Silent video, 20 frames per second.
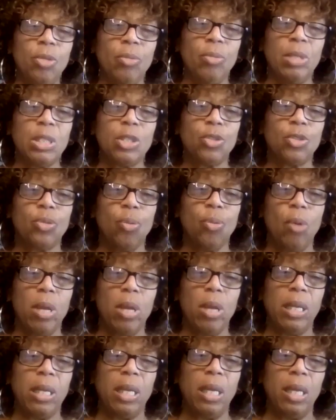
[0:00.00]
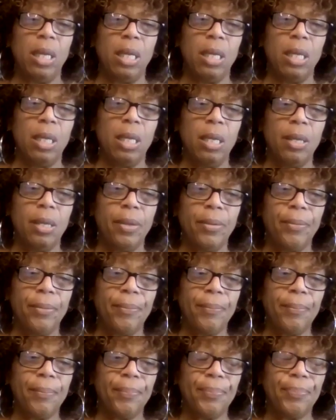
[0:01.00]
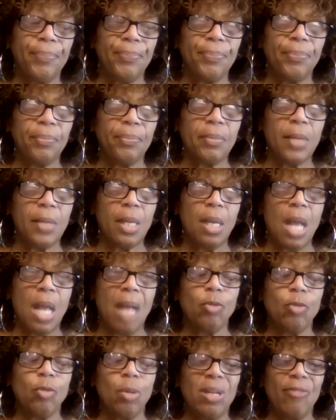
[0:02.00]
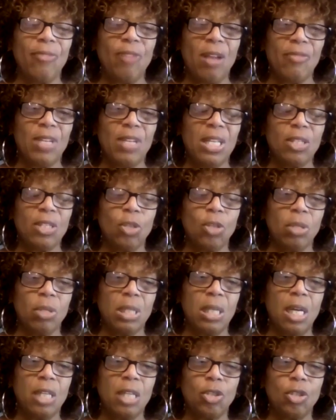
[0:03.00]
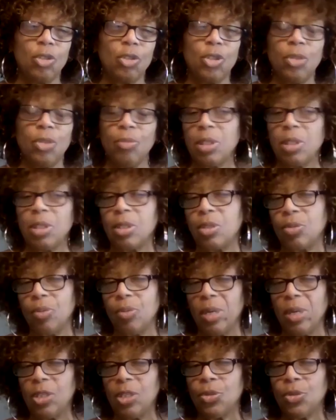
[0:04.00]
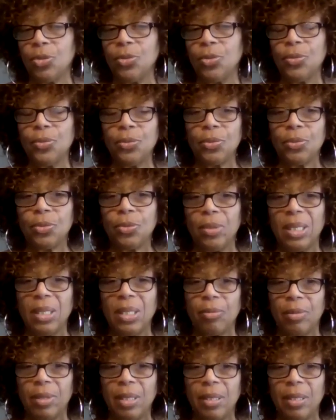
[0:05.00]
was 20. I'm 25 years older than her, so she was 22, 23.